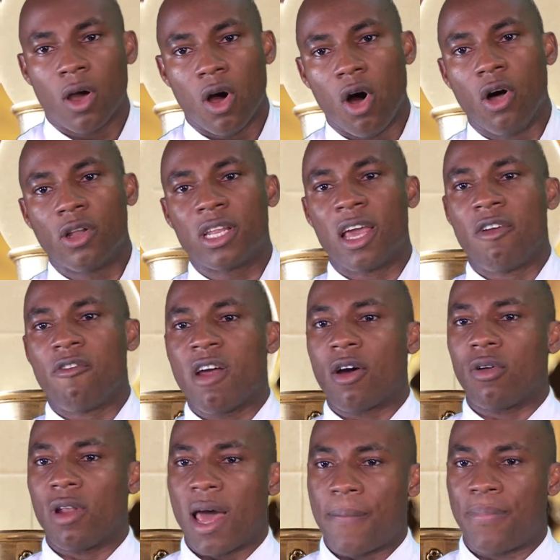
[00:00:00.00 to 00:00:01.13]
on a
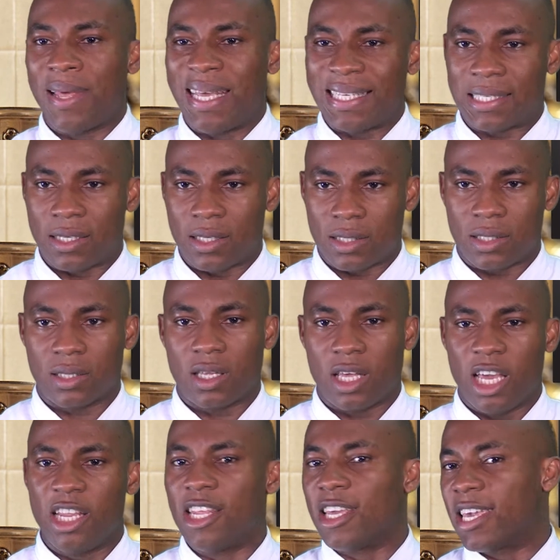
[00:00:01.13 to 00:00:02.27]
regular basis,
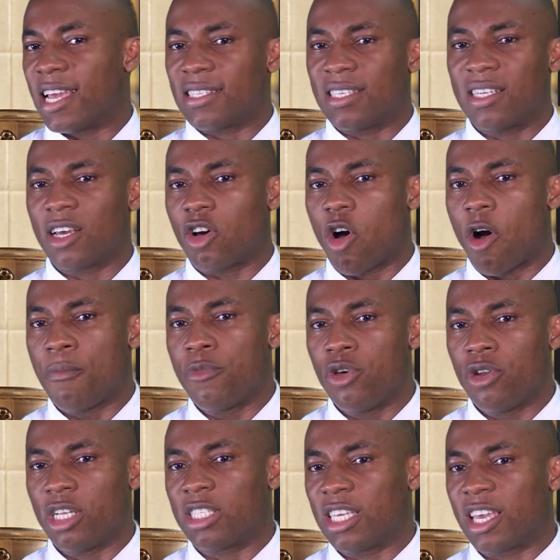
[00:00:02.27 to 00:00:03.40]
indicating the
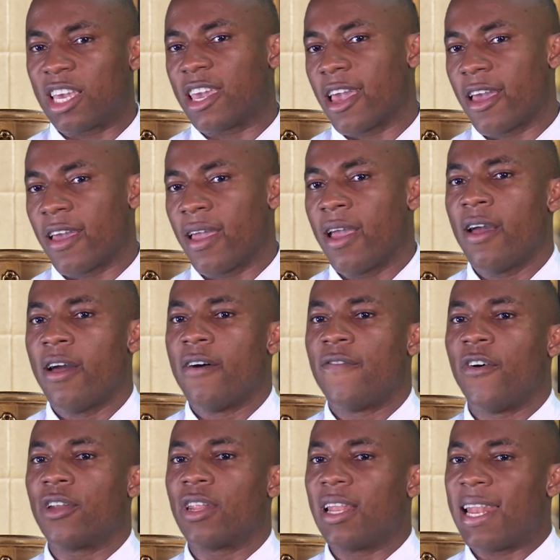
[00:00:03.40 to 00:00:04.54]
community care
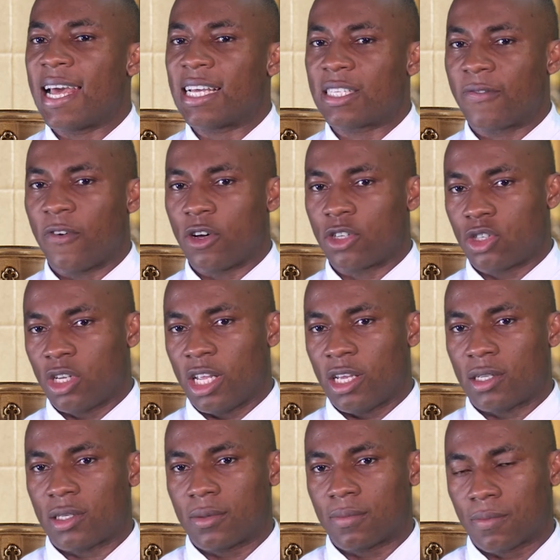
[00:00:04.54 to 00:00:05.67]
for the less
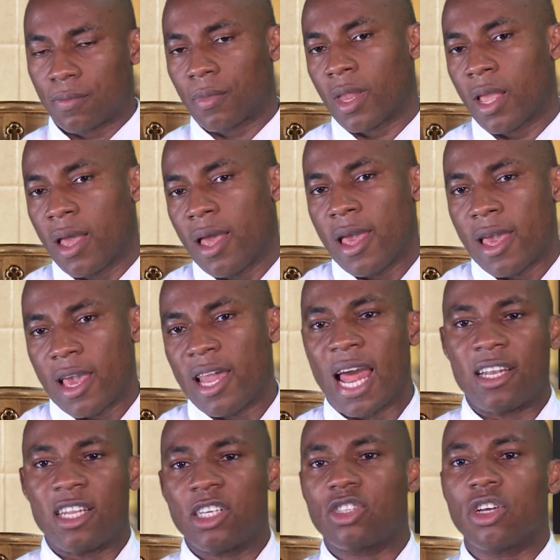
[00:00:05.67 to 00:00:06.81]
fortunate. In
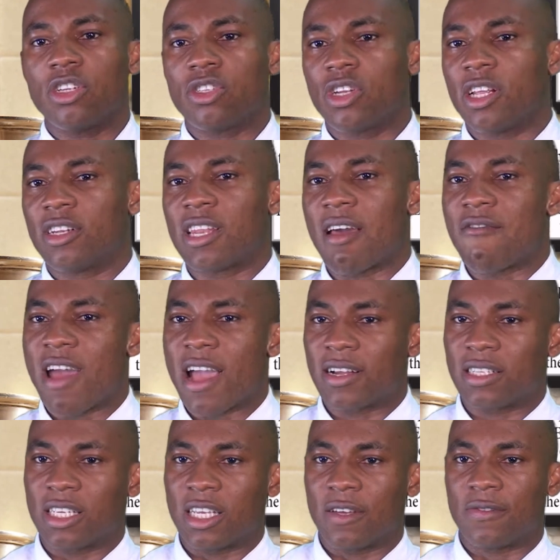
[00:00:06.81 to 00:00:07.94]
addition to the
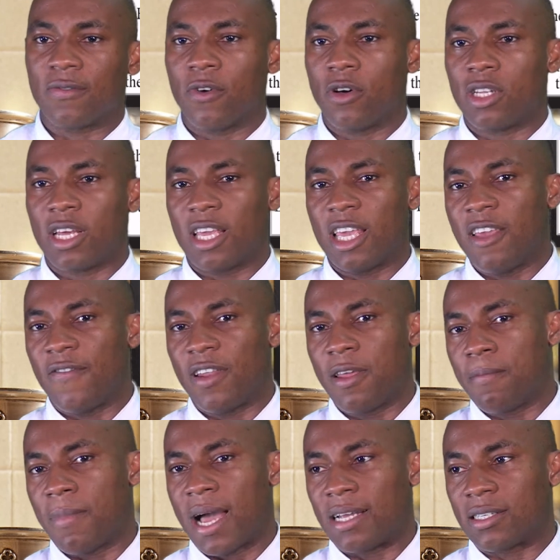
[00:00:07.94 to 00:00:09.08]
directives for the
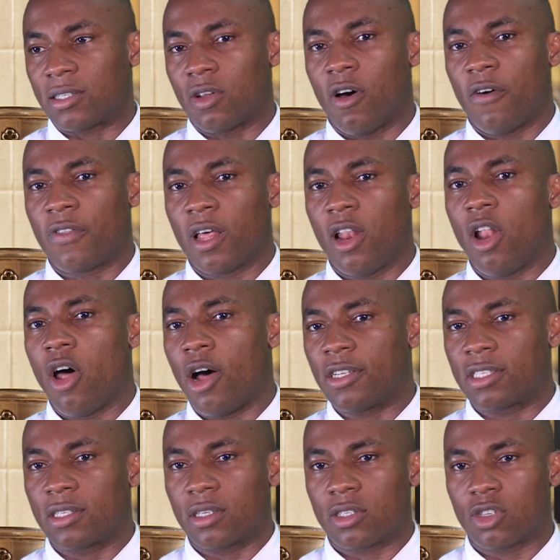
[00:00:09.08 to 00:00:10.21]
evening Mass of the Lord's
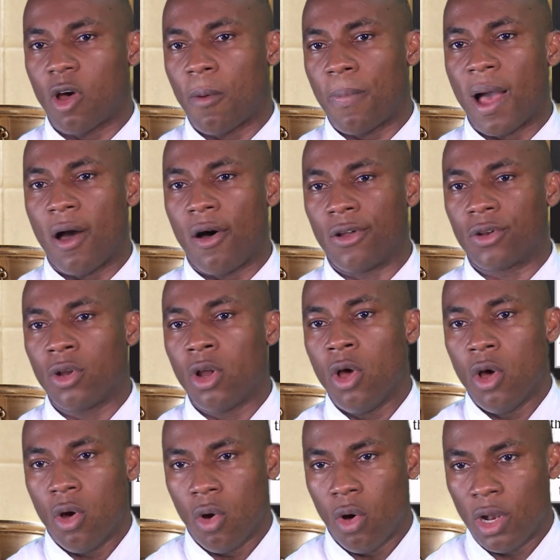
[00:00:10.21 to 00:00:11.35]
Supper on
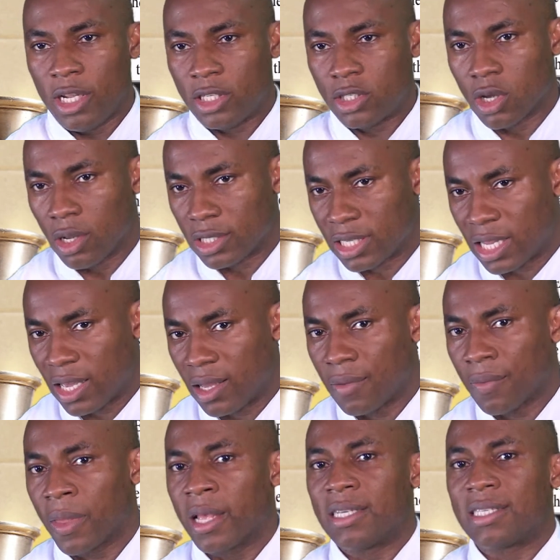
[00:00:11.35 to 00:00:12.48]
Holy Thursday,
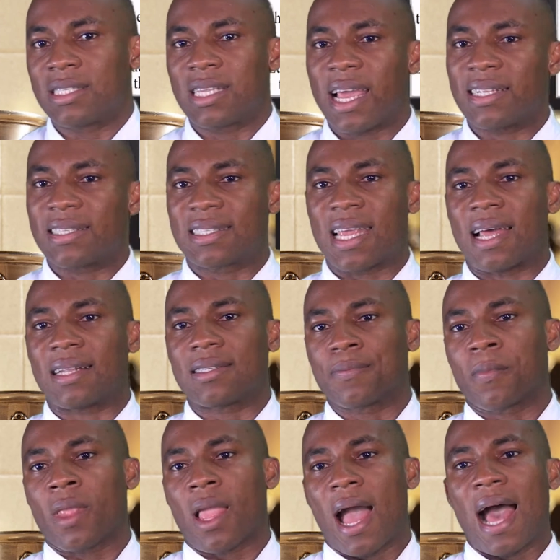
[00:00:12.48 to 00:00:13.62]
states that
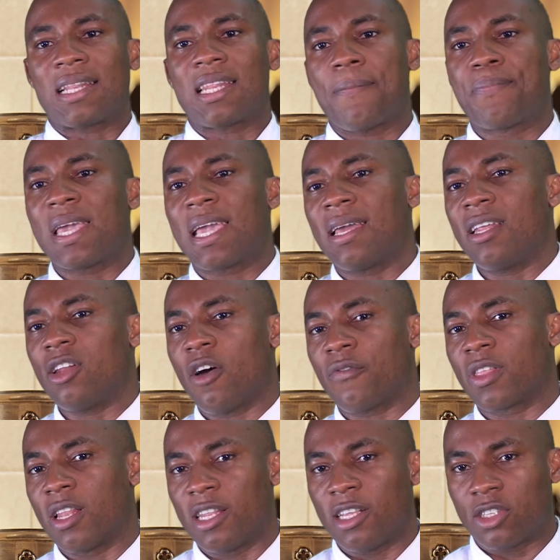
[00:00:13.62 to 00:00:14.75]
at the beginning of
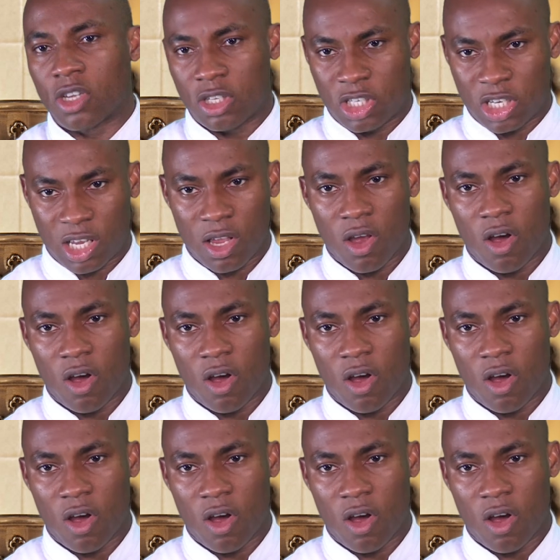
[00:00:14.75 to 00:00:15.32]
the liturgy